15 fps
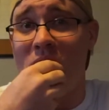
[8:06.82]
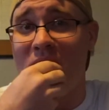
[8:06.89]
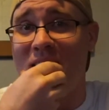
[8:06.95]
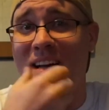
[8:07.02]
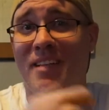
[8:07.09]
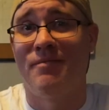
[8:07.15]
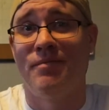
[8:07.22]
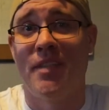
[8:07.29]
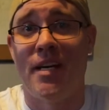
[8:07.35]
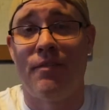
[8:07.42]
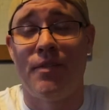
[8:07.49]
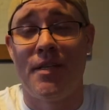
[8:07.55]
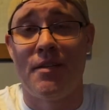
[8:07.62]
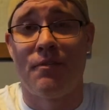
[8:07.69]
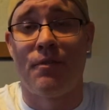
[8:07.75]
Yeah,
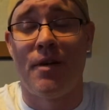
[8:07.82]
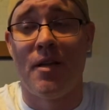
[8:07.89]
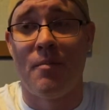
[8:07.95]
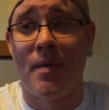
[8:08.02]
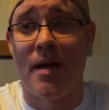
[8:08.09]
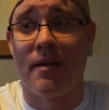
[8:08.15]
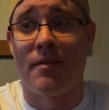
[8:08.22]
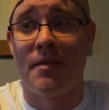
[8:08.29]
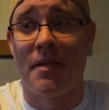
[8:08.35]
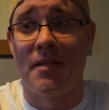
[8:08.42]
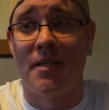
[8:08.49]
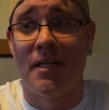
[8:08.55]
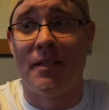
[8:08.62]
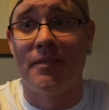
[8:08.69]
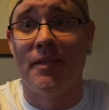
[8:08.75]
definitely in the front of the mouth and the
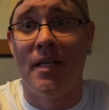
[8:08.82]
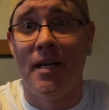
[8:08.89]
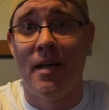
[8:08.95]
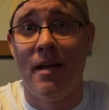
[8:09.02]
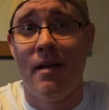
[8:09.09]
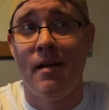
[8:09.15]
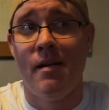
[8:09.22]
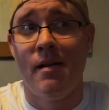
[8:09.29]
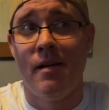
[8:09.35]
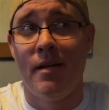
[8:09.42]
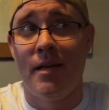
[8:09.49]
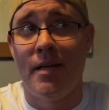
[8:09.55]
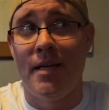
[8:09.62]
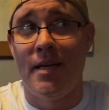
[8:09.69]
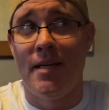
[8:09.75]
tongue
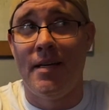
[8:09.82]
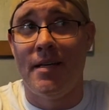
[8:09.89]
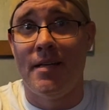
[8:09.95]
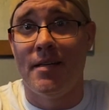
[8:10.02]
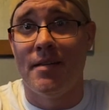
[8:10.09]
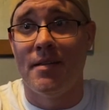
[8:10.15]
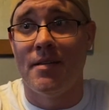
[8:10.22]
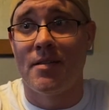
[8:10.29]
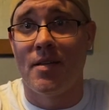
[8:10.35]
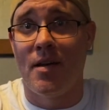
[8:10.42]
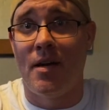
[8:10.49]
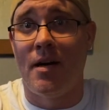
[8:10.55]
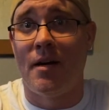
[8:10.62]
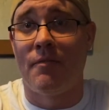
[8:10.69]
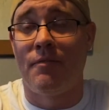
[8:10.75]
is
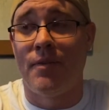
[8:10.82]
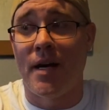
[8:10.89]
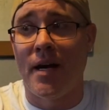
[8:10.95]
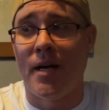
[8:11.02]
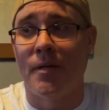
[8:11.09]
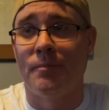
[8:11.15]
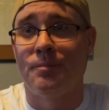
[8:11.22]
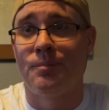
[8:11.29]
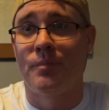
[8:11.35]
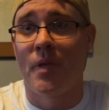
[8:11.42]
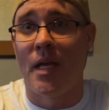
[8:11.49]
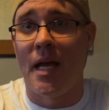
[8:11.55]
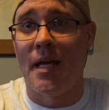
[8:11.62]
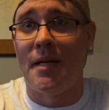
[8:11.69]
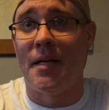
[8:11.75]
on fire.
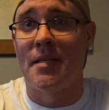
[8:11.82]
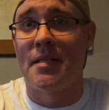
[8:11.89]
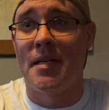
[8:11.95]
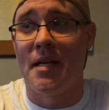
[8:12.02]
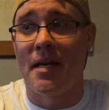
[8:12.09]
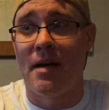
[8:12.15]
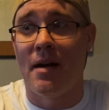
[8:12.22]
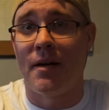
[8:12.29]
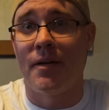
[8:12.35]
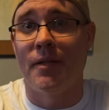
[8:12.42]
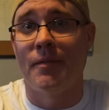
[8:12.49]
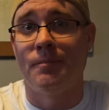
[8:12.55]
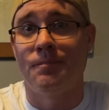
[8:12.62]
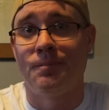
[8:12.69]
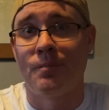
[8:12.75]
And it's getting
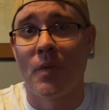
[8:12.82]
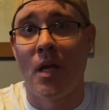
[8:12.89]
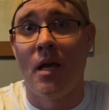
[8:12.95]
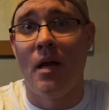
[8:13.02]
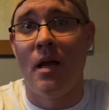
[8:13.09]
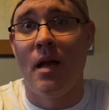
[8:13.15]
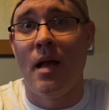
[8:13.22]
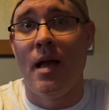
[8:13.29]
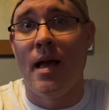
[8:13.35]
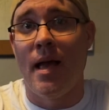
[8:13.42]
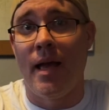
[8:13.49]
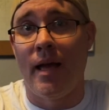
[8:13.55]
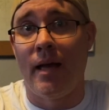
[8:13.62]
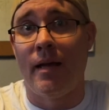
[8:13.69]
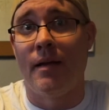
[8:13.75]
hotter
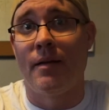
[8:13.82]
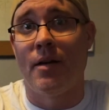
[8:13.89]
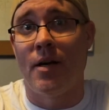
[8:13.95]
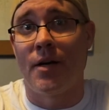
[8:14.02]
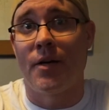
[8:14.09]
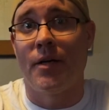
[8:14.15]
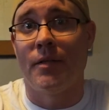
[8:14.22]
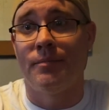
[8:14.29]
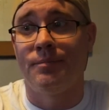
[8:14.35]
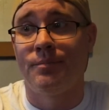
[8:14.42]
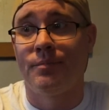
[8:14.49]
and hotter.